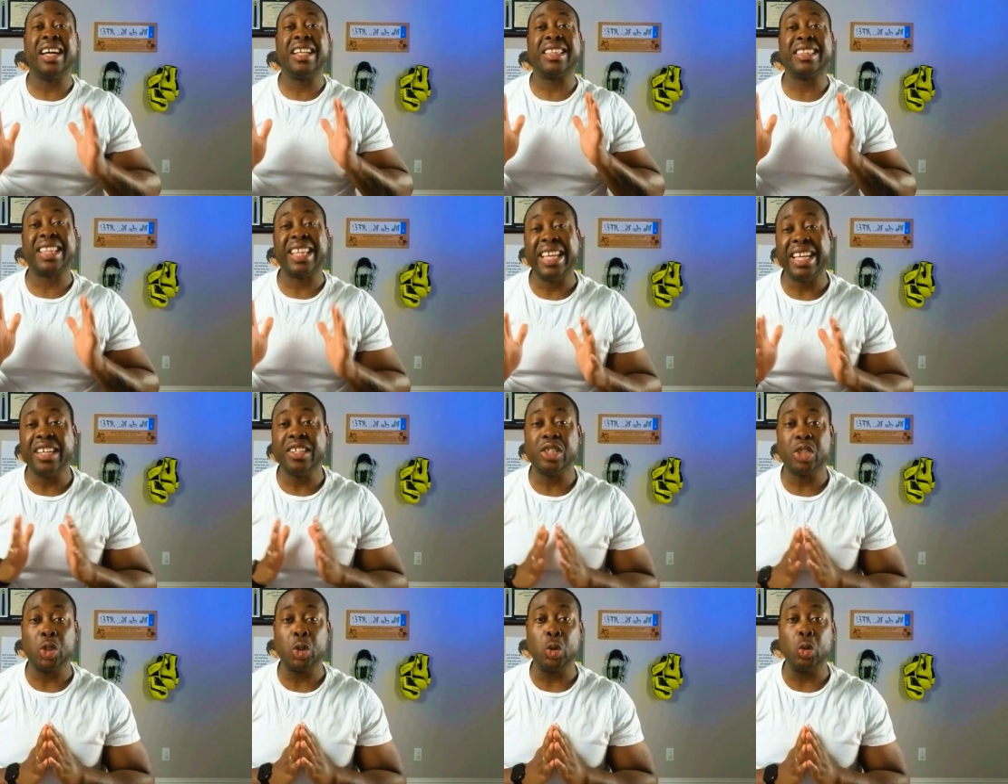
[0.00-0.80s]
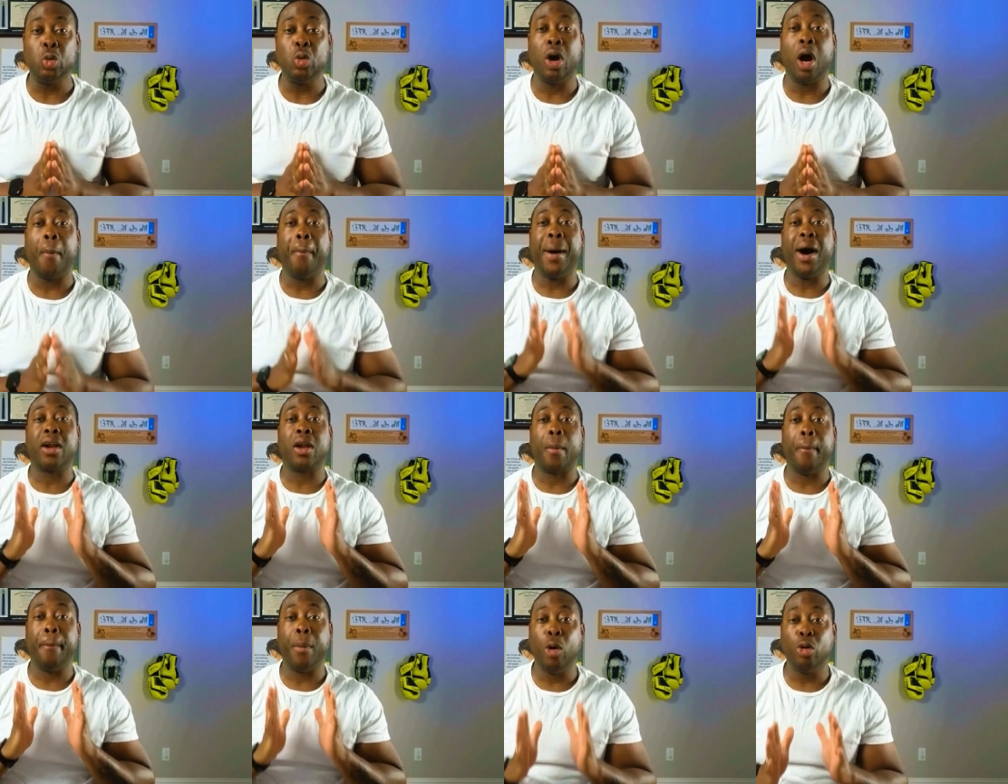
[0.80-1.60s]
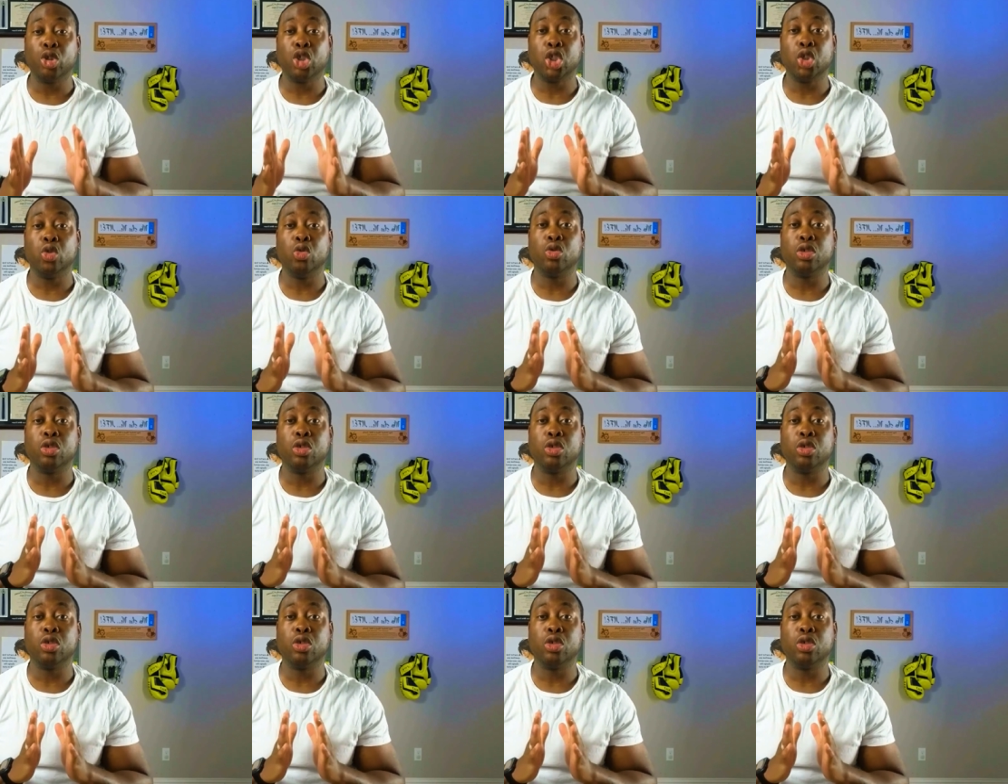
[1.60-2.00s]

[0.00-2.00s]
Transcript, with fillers: a thing or two about emotional